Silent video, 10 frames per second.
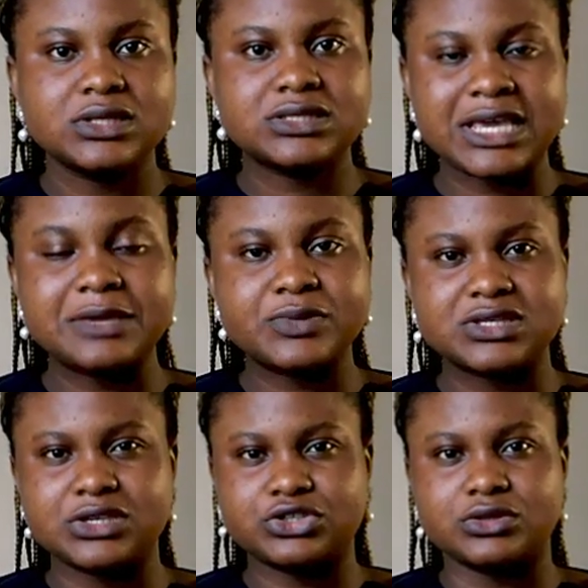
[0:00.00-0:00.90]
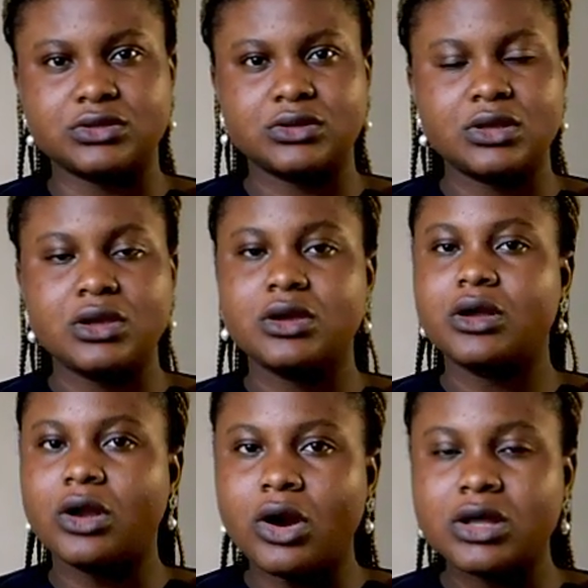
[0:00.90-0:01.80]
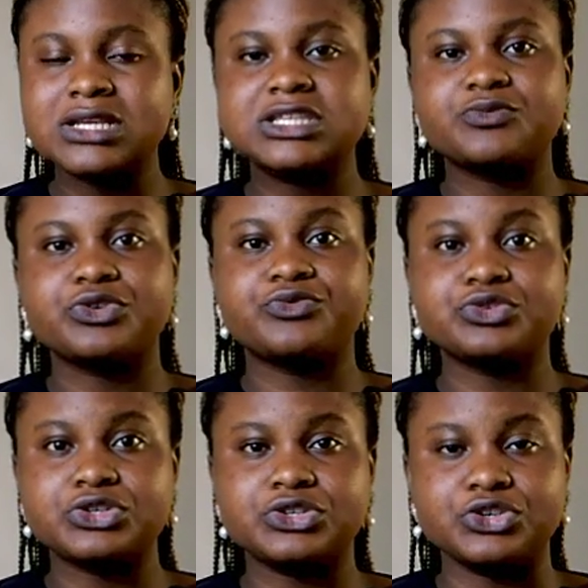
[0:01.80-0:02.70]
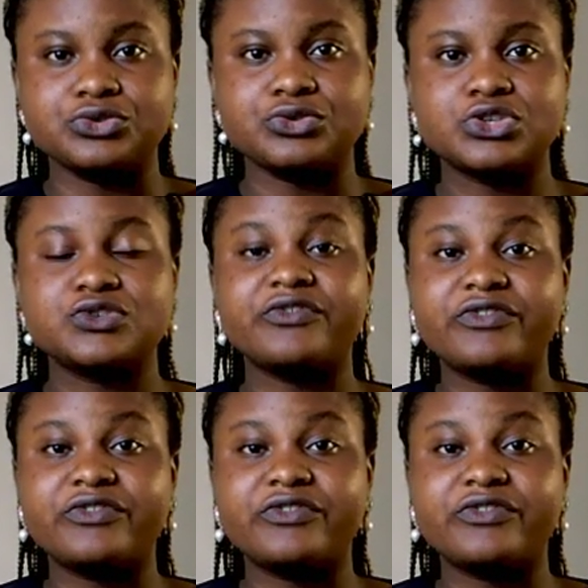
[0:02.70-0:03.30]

Take position. God has recruited you